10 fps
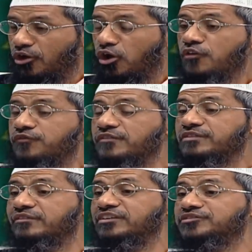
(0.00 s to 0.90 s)
Or if you
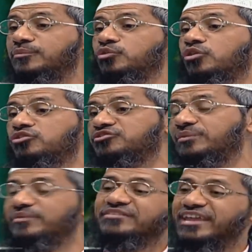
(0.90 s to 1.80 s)
have given some loan to
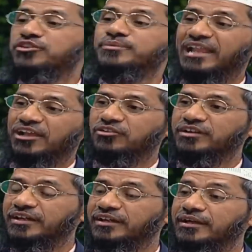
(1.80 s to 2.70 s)
someone, that has to be
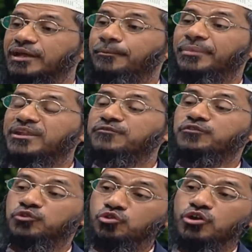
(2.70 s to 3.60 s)
calculated. But
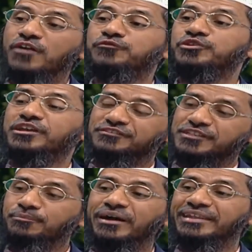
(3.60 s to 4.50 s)
if you have to give
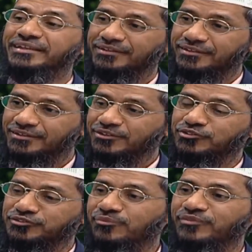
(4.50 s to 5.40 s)
some money
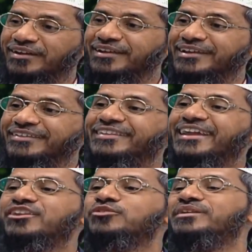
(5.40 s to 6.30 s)
to someone,
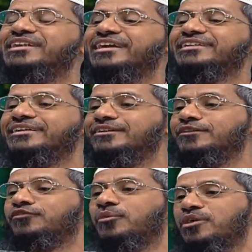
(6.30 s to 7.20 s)
that has to be deducted
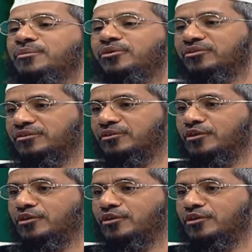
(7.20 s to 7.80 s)
from your amount.